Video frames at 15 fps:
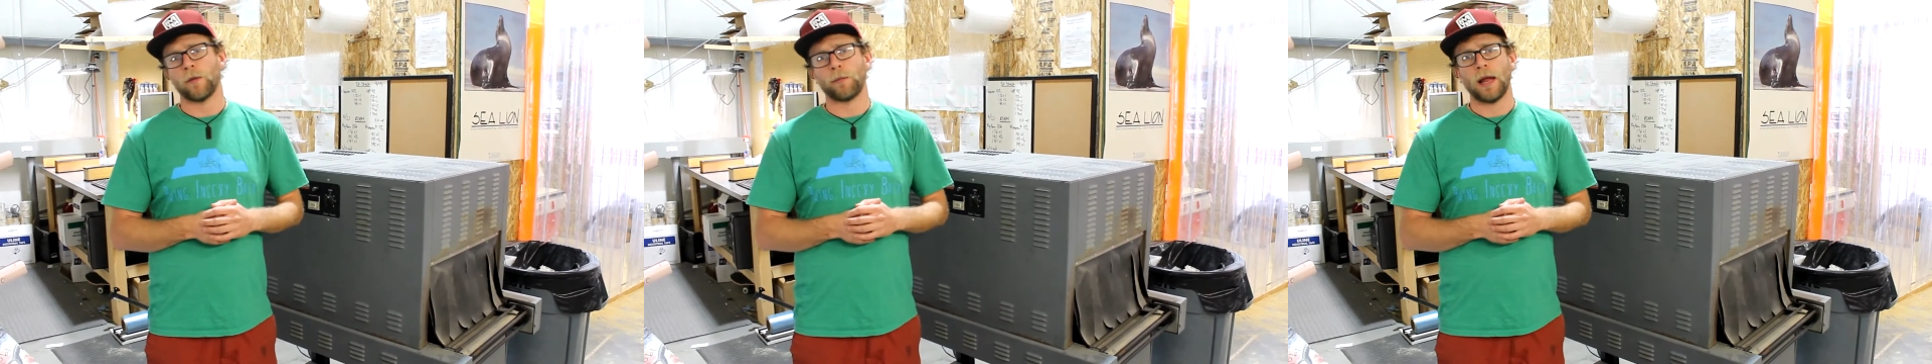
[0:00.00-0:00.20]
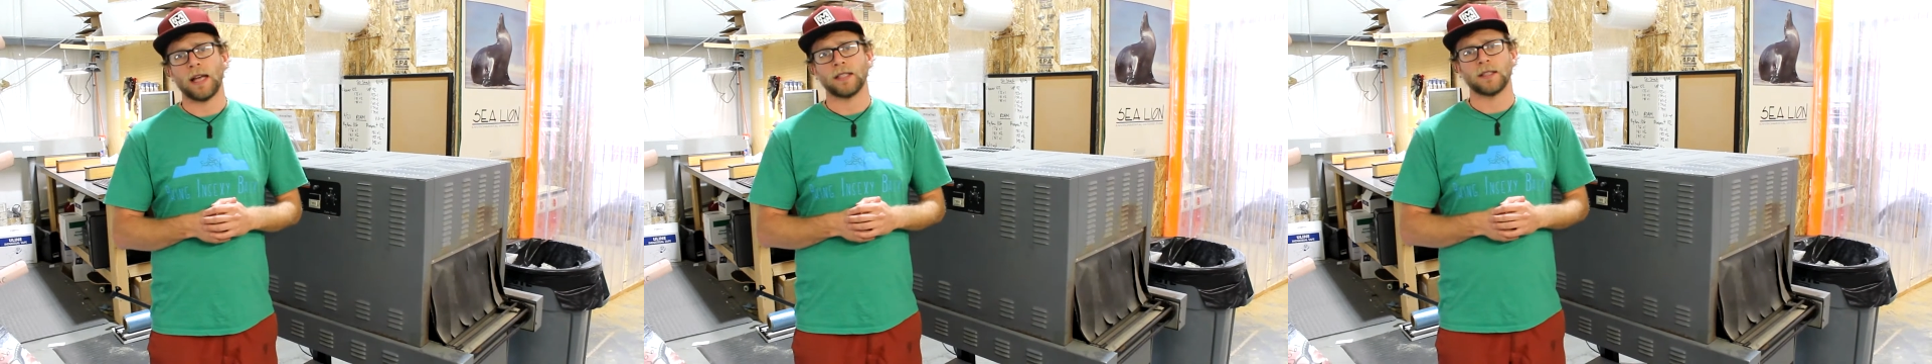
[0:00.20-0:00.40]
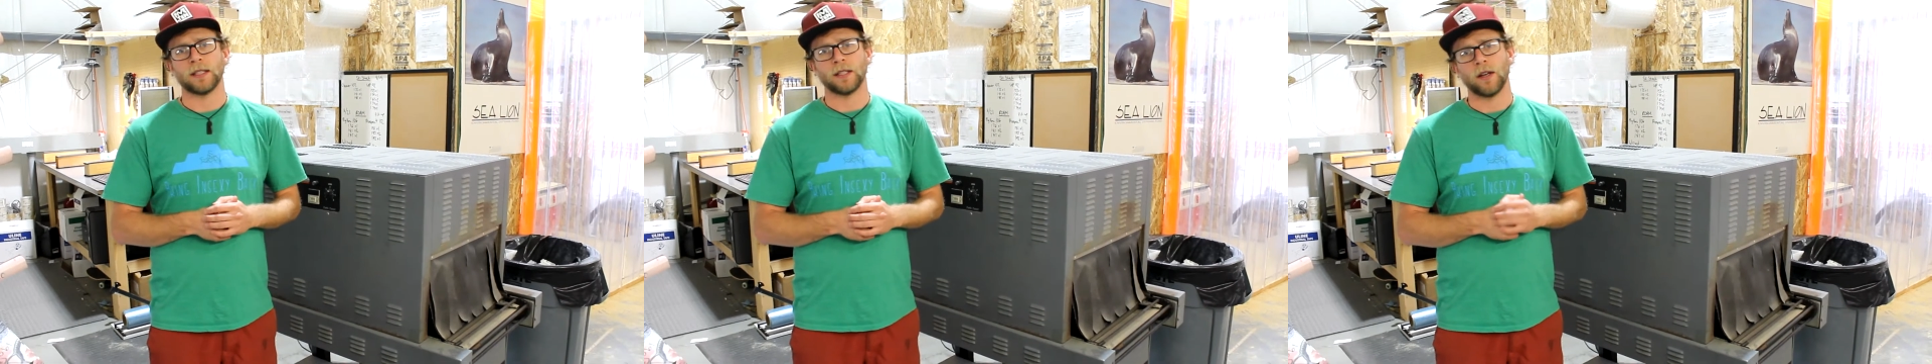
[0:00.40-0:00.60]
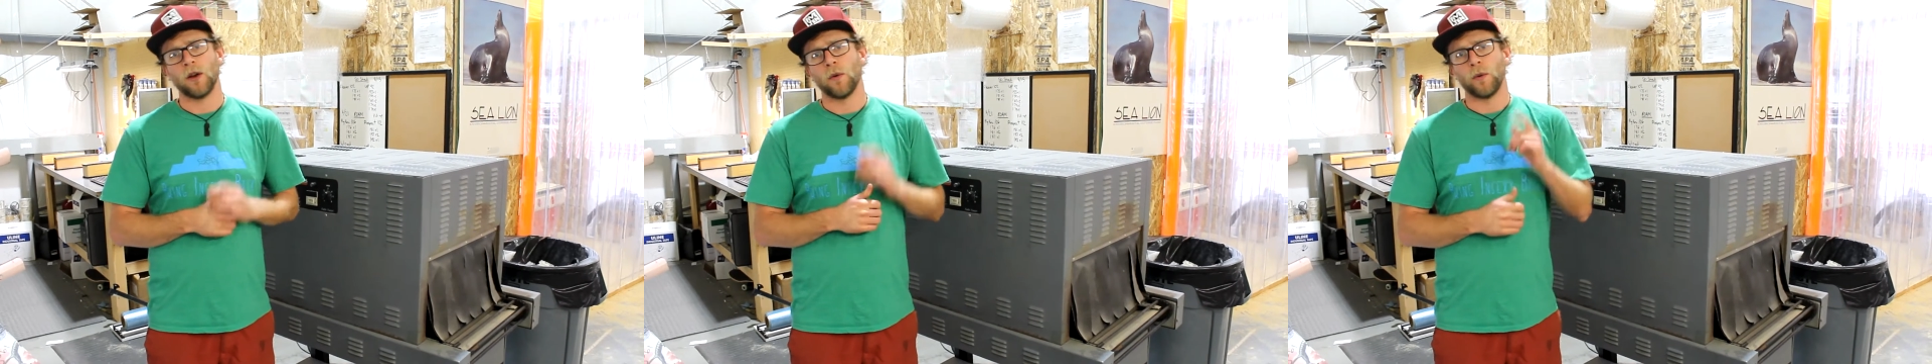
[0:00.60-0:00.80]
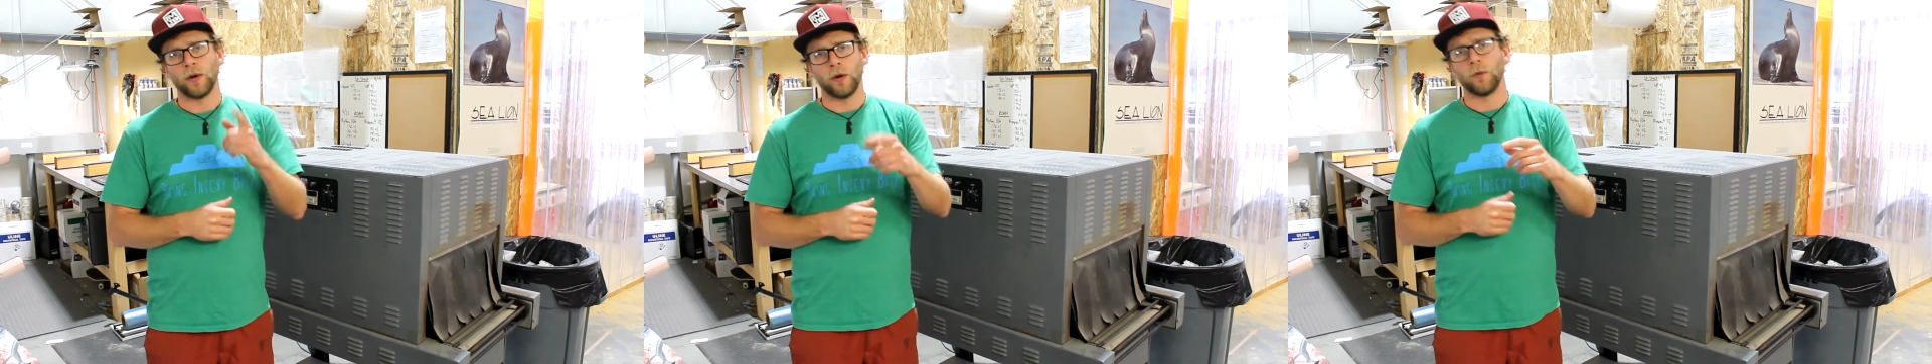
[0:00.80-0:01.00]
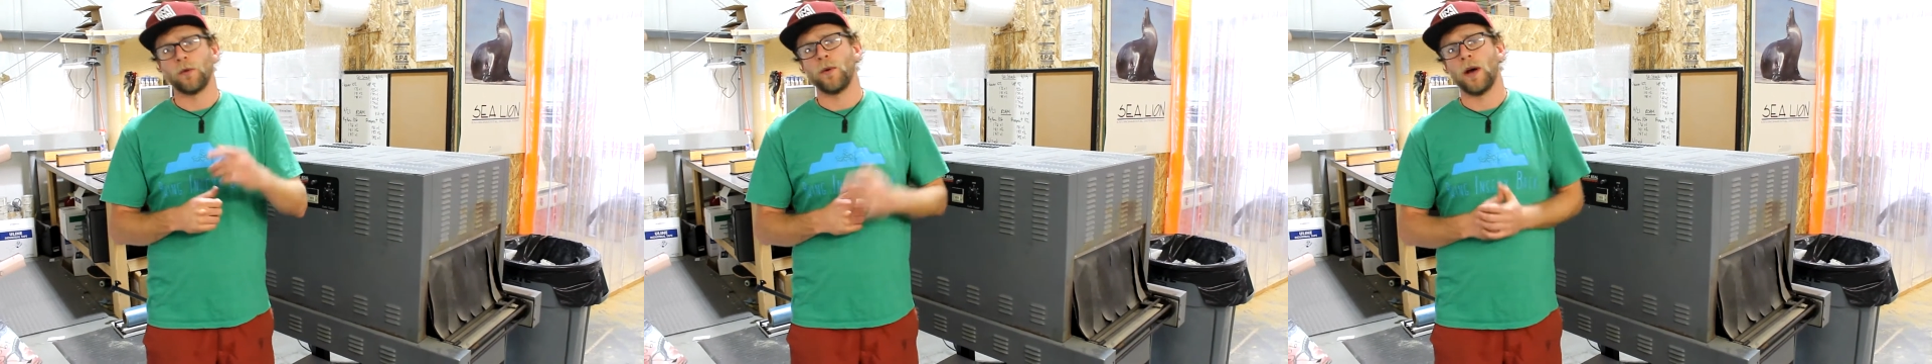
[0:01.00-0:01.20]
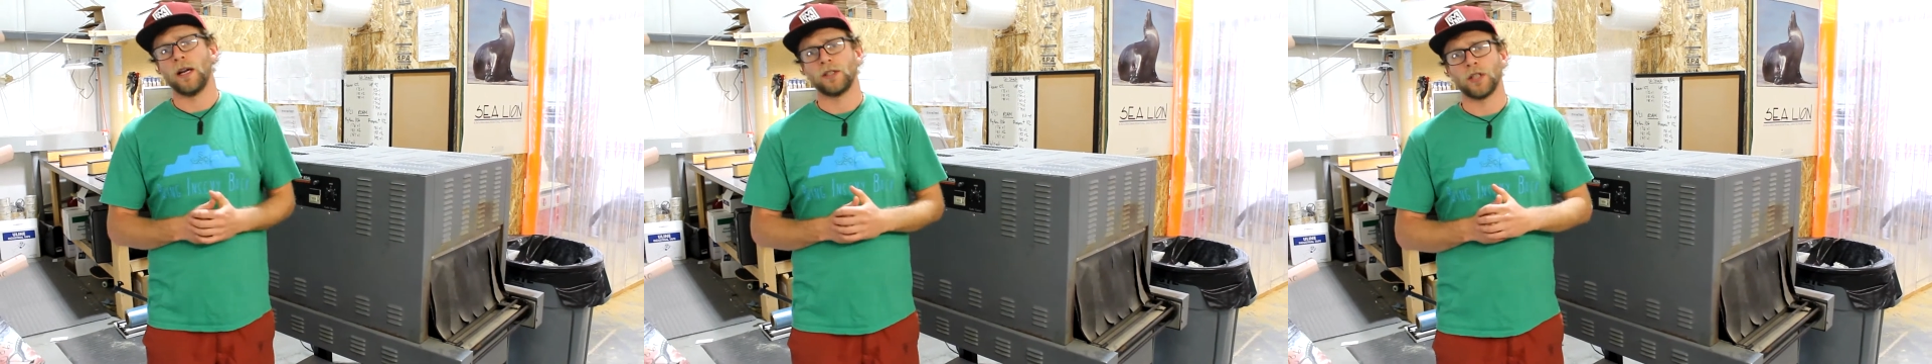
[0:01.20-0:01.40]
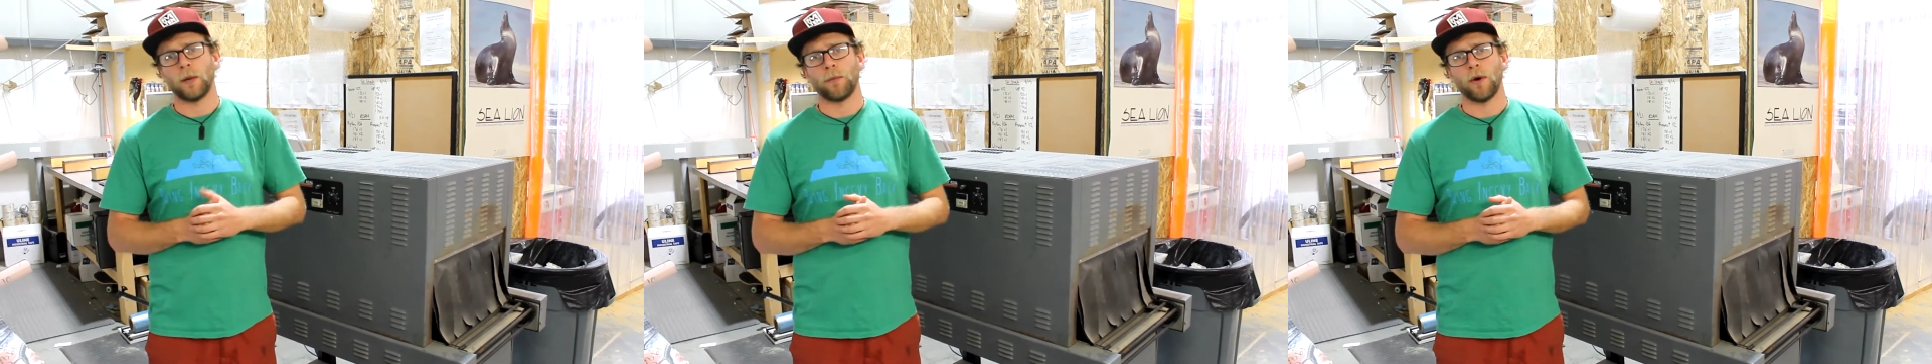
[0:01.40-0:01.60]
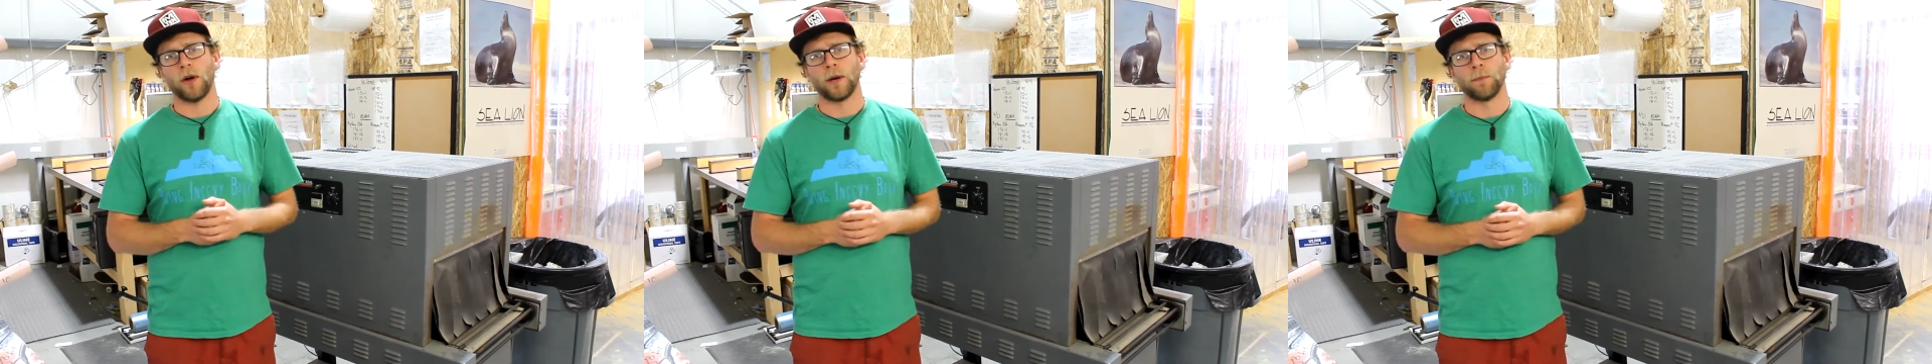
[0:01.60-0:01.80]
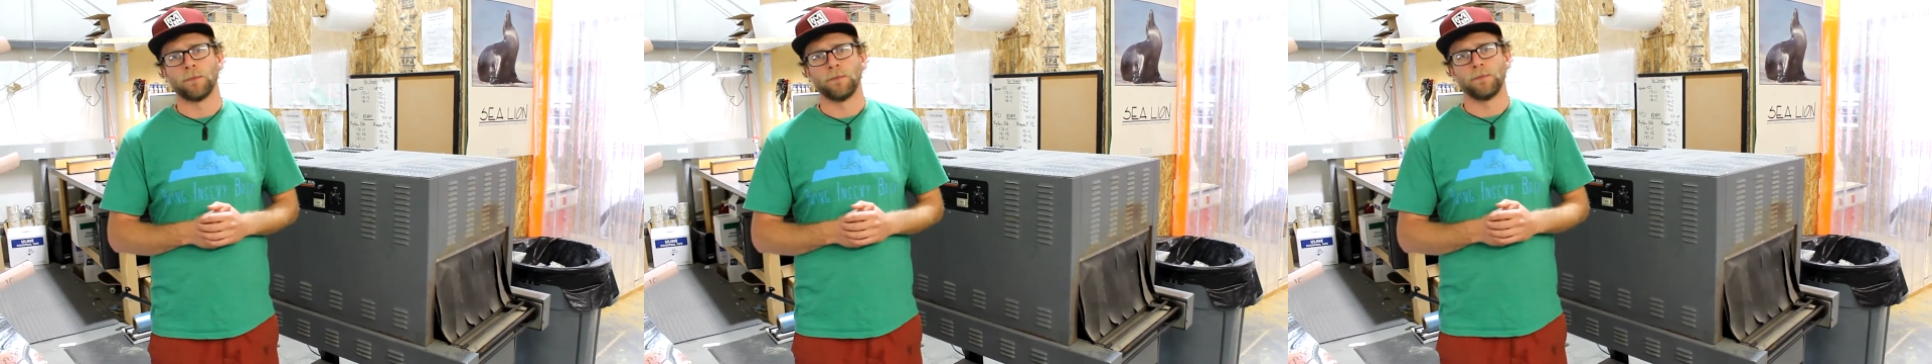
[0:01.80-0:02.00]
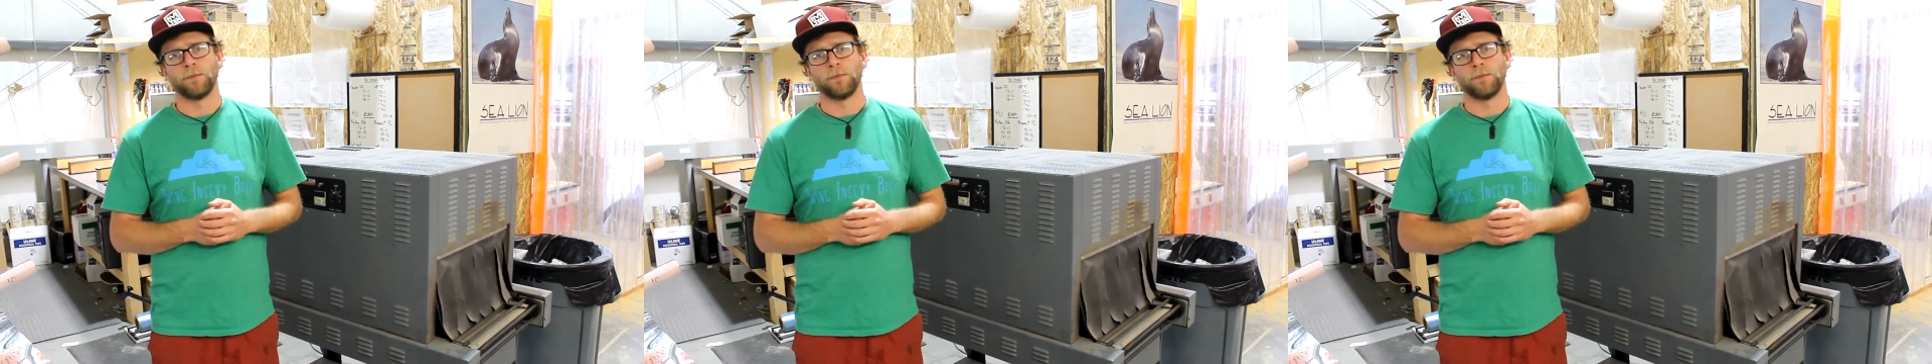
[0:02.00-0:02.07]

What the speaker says: the plastic when you jump on them.